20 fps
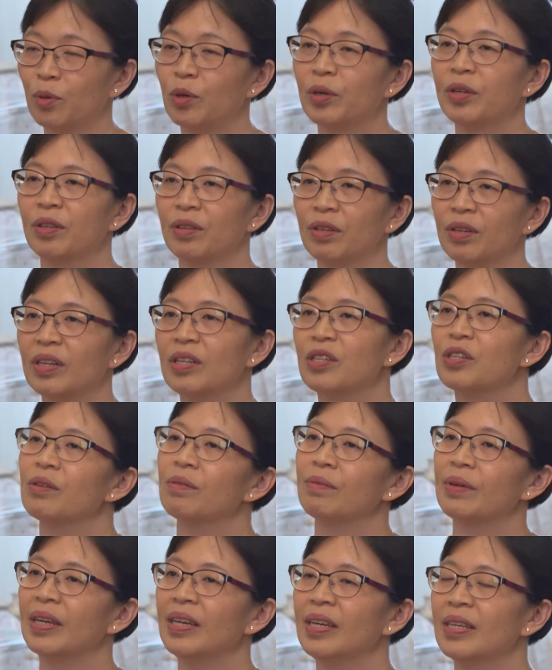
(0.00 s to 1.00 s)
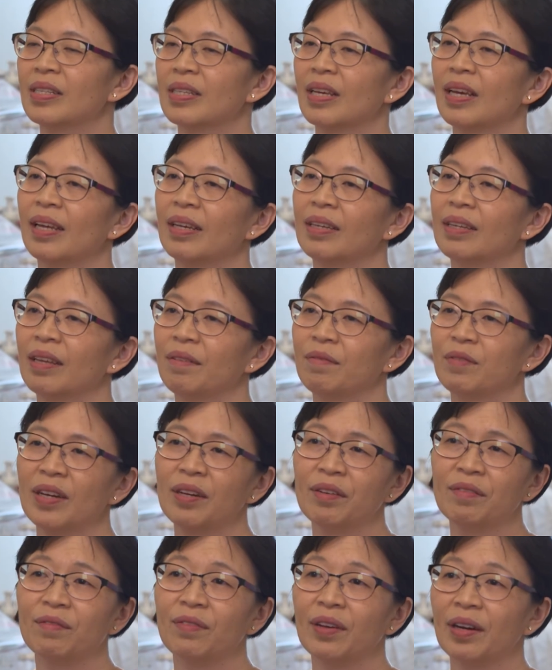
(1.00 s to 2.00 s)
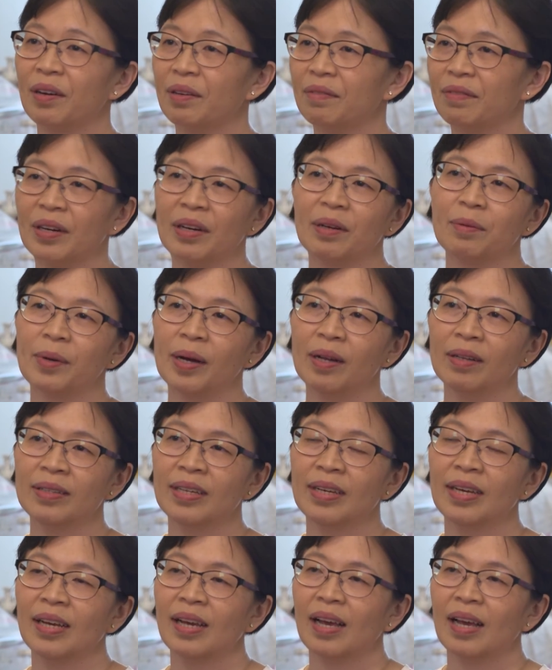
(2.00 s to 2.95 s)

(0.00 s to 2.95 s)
Born at 32 weeks and they've done very, very well.